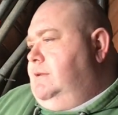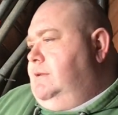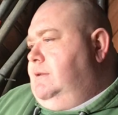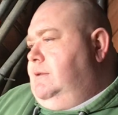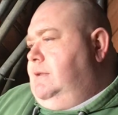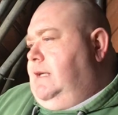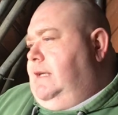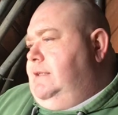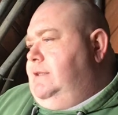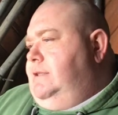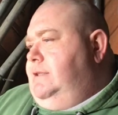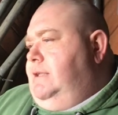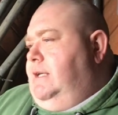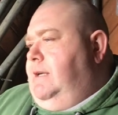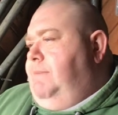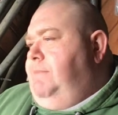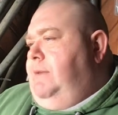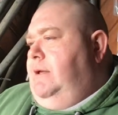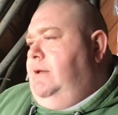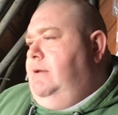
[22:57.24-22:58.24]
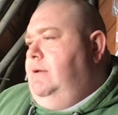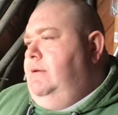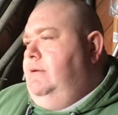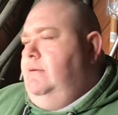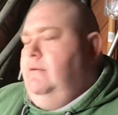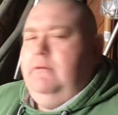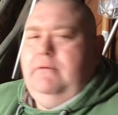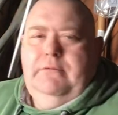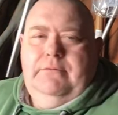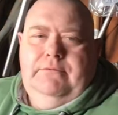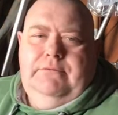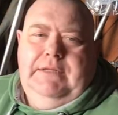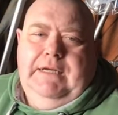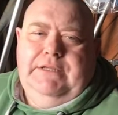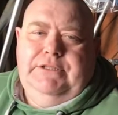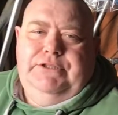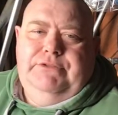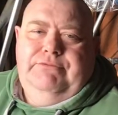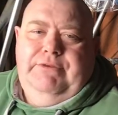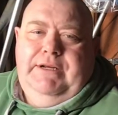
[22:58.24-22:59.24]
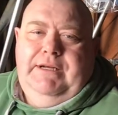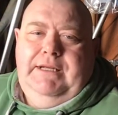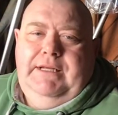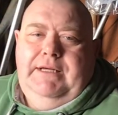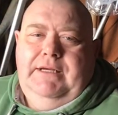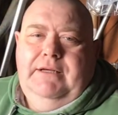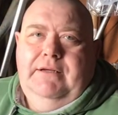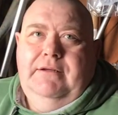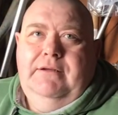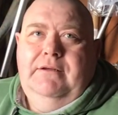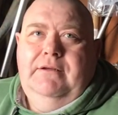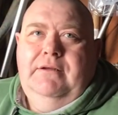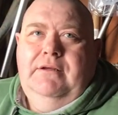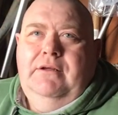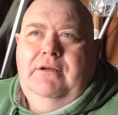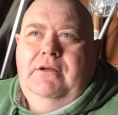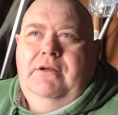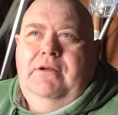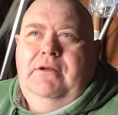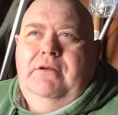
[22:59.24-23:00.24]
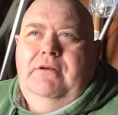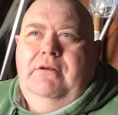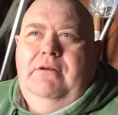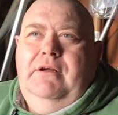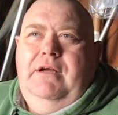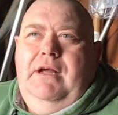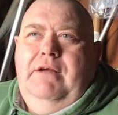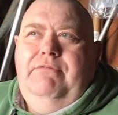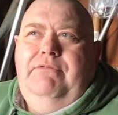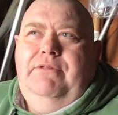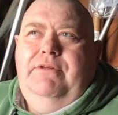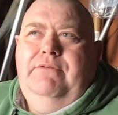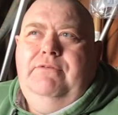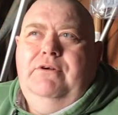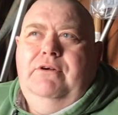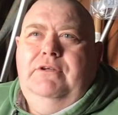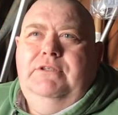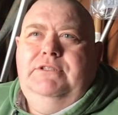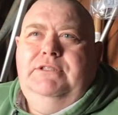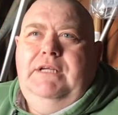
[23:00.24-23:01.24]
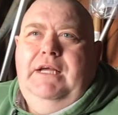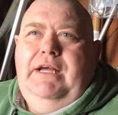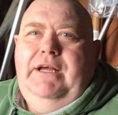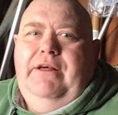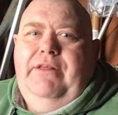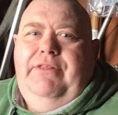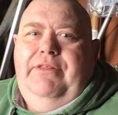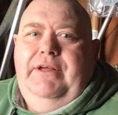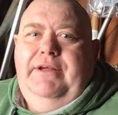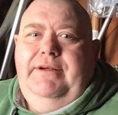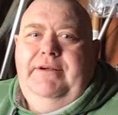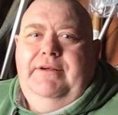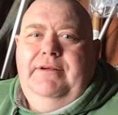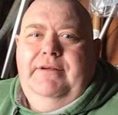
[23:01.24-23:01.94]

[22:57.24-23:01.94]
that's really everything I've got to say, I think.